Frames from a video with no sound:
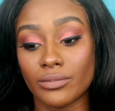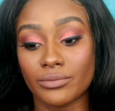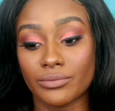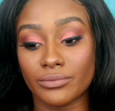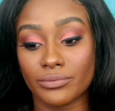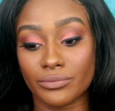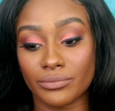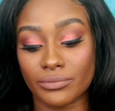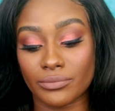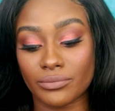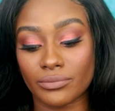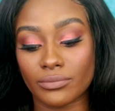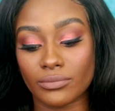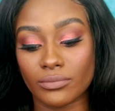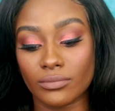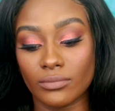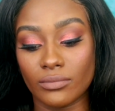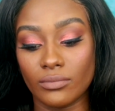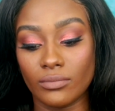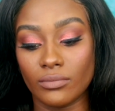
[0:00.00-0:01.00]

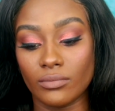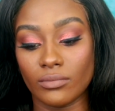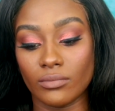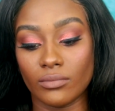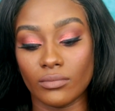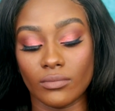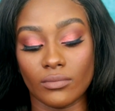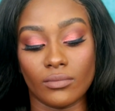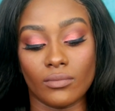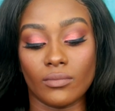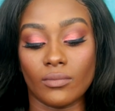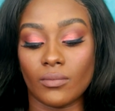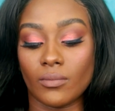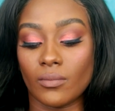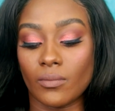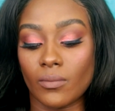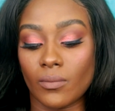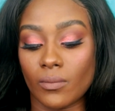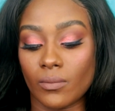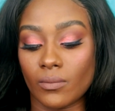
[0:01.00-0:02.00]

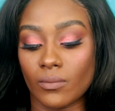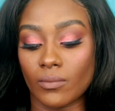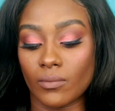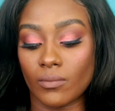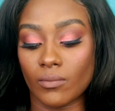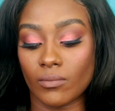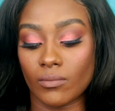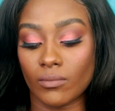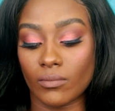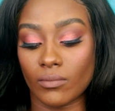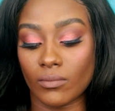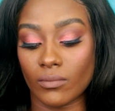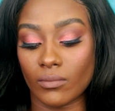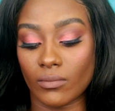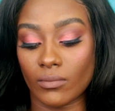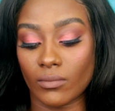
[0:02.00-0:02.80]
Nothing is said.